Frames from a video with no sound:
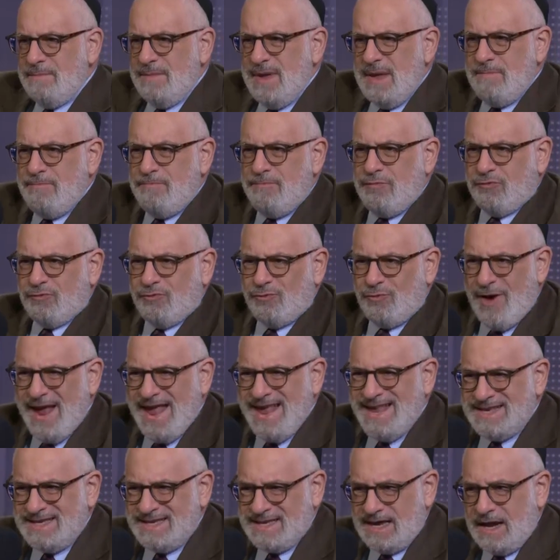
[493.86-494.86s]
be
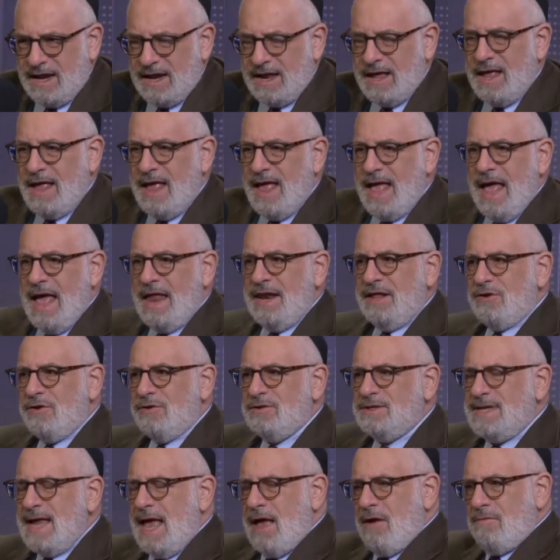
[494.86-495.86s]
brazen. And it
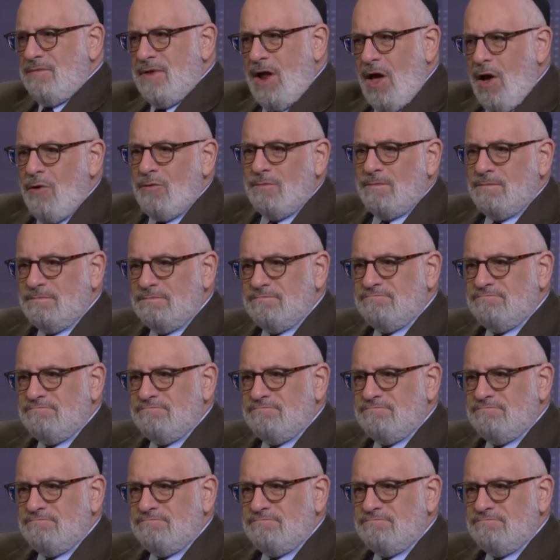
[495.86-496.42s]
turns out, no.